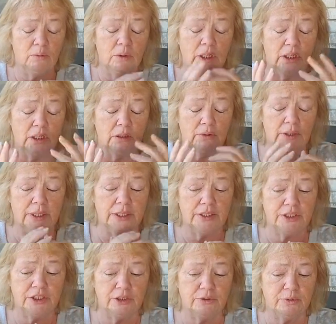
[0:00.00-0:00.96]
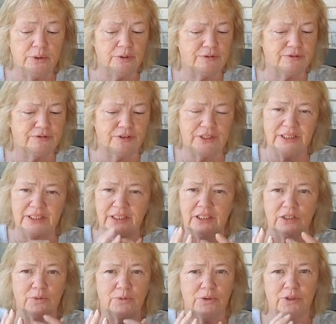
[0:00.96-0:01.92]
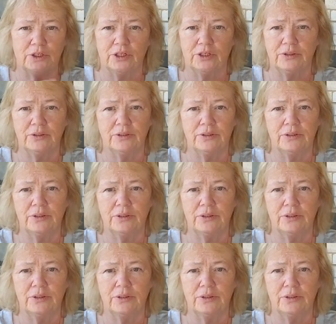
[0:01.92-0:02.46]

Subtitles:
Loretta too, we were friends since we were in our,